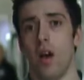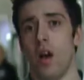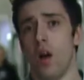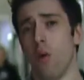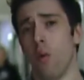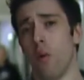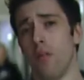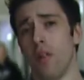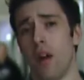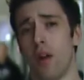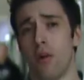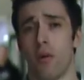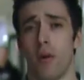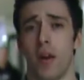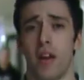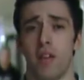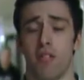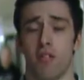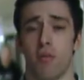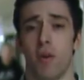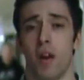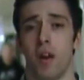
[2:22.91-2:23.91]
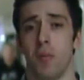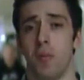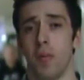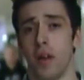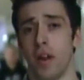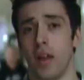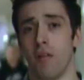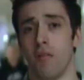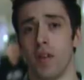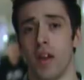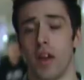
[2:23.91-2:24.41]
While not raised around
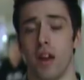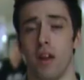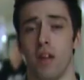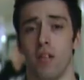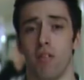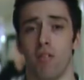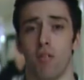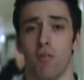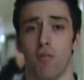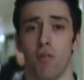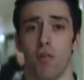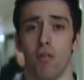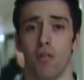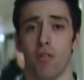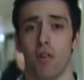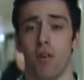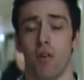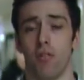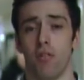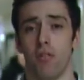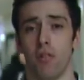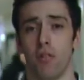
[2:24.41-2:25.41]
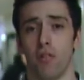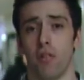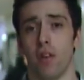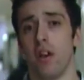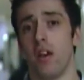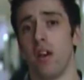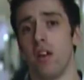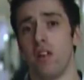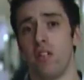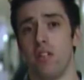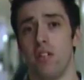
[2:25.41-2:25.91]
many of Canada's diverse cultures,
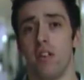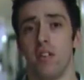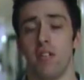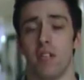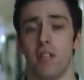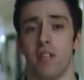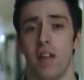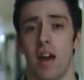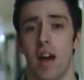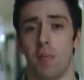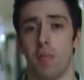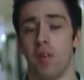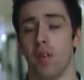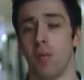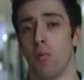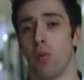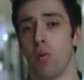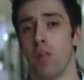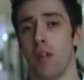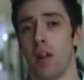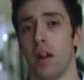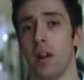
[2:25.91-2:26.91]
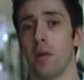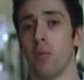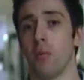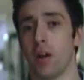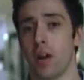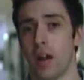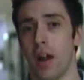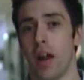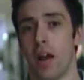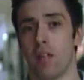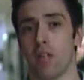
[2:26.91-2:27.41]
she has adapted more than anyone
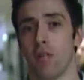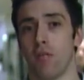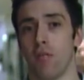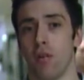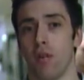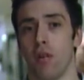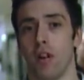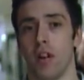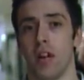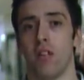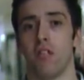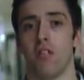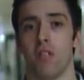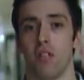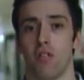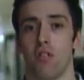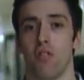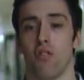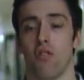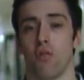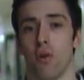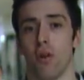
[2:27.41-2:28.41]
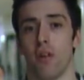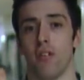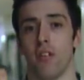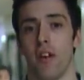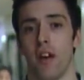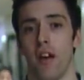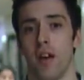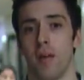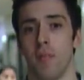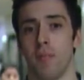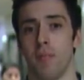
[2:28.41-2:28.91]
could ask of her in such a short
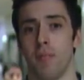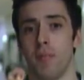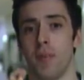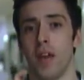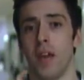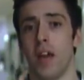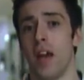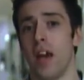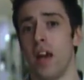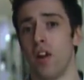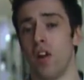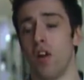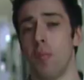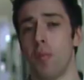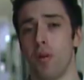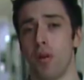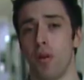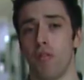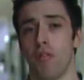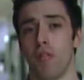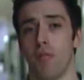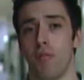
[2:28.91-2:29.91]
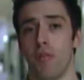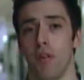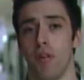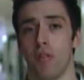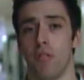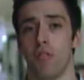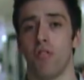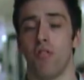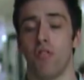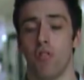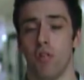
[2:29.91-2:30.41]
time. And her
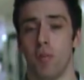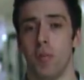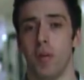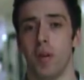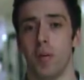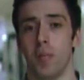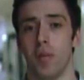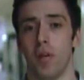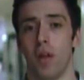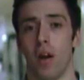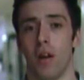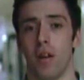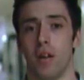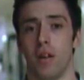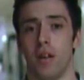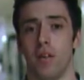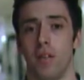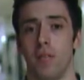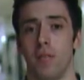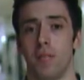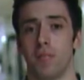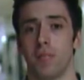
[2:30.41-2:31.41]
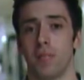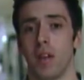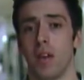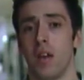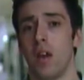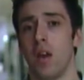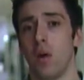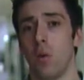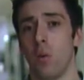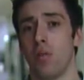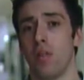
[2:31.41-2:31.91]
perseverance should be applauded.
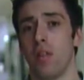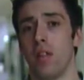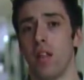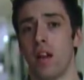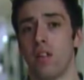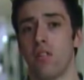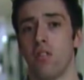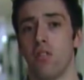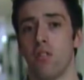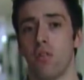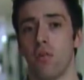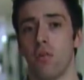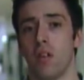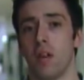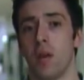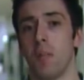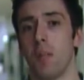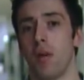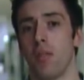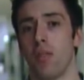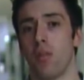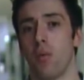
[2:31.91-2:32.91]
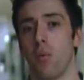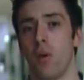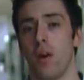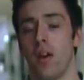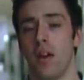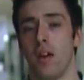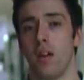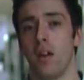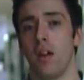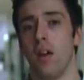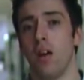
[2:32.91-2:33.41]
With elections only a month
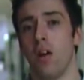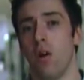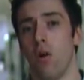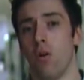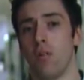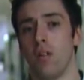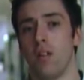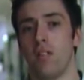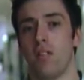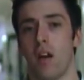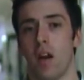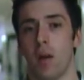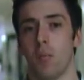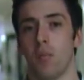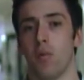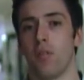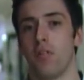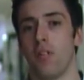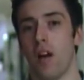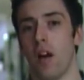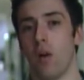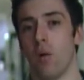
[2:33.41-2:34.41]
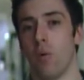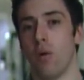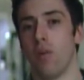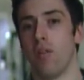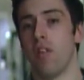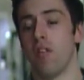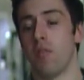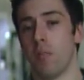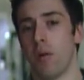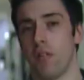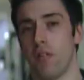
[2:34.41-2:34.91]
away, only time will tell where
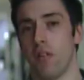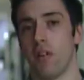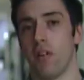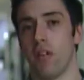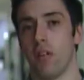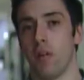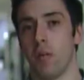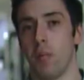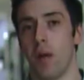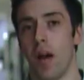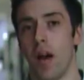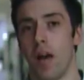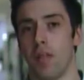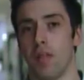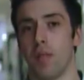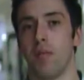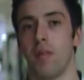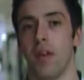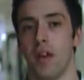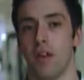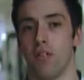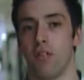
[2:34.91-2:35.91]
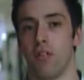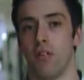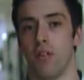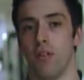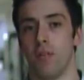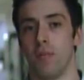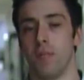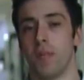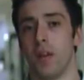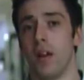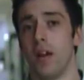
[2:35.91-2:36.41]
this particular path takes her.
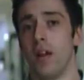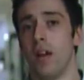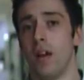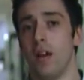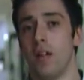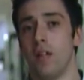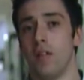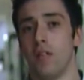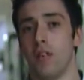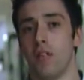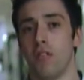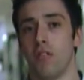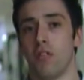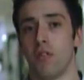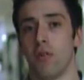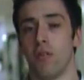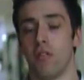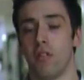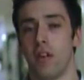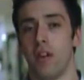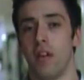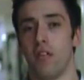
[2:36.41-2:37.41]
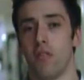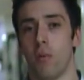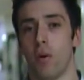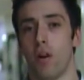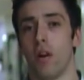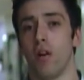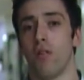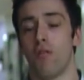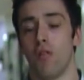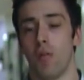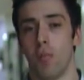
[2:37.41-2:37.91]
This is Chris
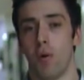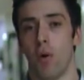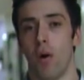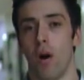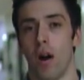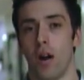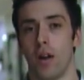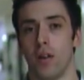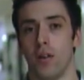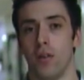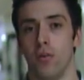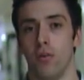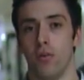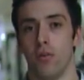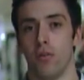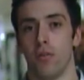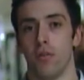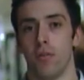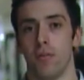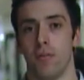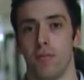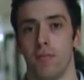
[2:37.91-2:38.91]
Kieswetter for Mohawk News.